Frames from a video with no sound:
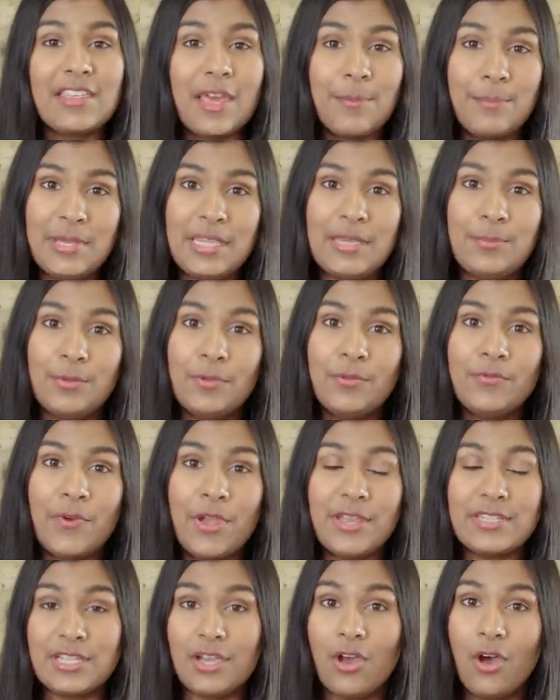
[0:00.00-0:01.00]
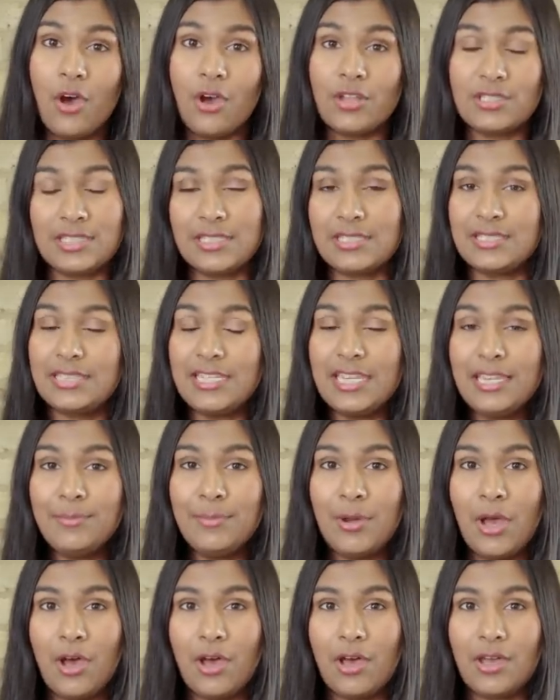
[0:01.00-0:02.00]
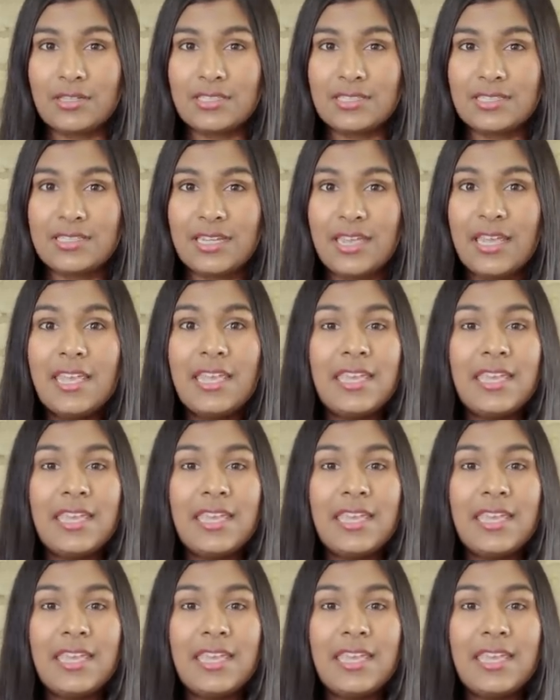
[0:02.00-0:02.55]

that people find it hard to see past,